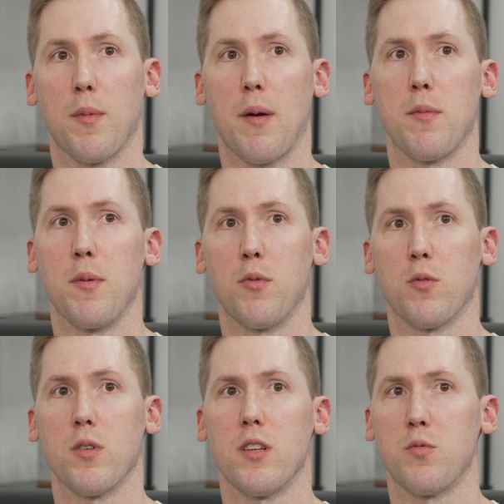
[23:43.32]
how many people
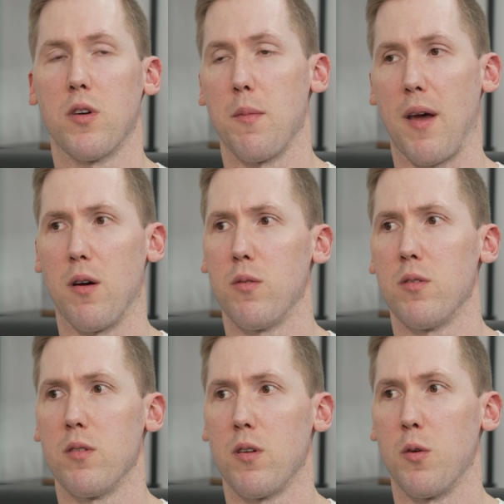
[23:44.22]
were in each one about?
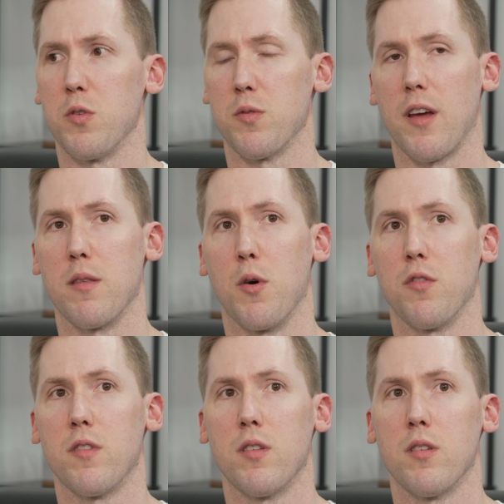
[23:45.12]
Or which one had the most?